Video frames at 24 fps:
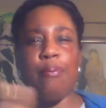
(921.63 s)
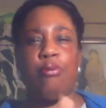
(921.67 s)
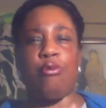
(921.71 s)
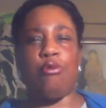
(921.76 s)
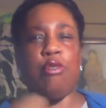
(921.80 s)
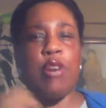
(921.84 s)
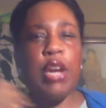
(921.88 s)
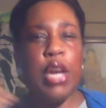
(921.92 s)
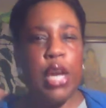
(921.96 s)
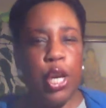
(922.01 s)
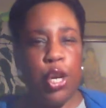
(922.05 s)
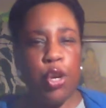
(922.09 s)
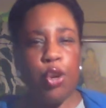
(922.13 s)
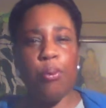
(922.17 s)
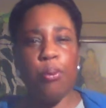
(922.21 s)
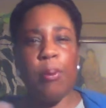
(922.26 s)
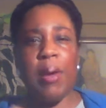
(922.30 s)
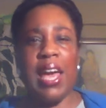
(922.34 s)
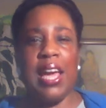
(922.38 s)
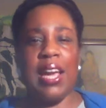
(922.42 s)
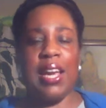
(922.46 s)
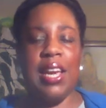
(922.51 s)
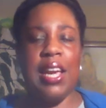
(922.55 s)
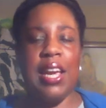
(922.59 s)
bring you
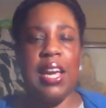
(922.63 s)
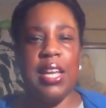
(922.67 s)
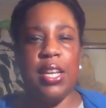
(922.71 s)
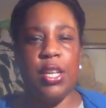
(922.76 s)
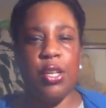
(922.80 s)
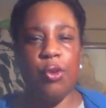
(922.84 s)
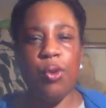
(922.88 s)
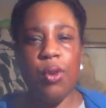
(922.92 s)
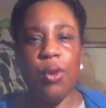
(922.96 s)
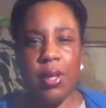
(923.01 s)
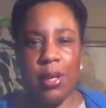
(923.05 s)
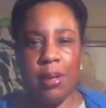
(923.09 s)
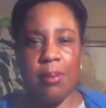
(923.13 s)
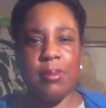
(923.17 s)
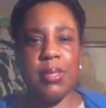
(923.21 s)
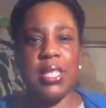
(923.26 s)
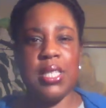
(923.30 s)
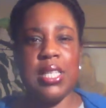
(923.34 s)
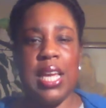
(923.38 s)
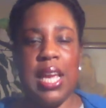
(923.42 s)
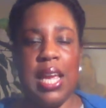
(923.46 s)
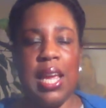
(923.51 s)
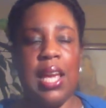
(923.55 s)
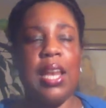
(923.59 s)
back in. You get what I'm
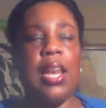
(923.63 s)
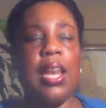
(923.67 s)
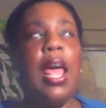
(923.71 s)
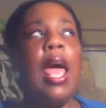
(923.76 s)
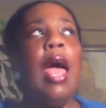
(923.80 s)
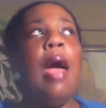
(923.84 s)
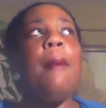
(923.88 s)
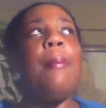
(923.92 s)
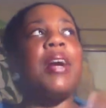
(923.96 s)
saying?